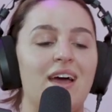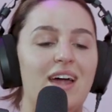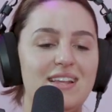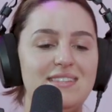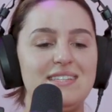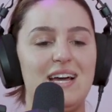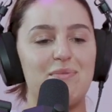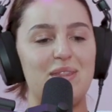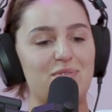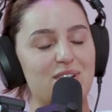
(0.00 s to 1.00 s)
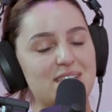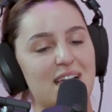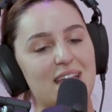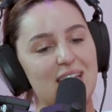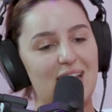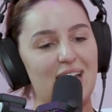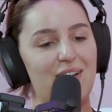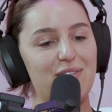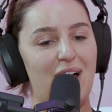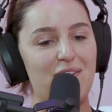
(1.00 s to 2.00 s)
And I'd sit down with him for a second and I'd
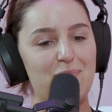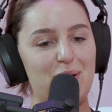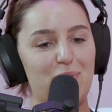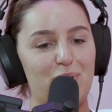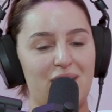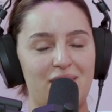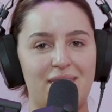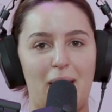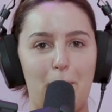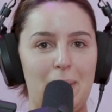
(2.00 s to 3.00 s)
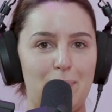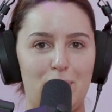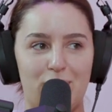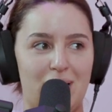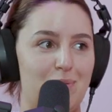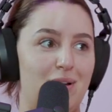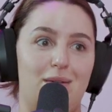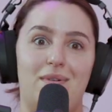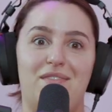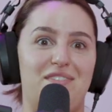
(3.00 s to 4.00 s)
have a bit of water. And then like Pitbull would come on.
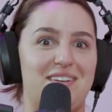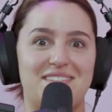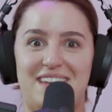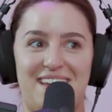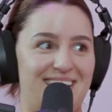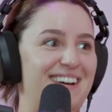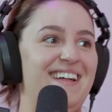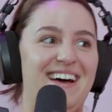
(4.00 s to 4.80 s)
I'm like, fucking see ya.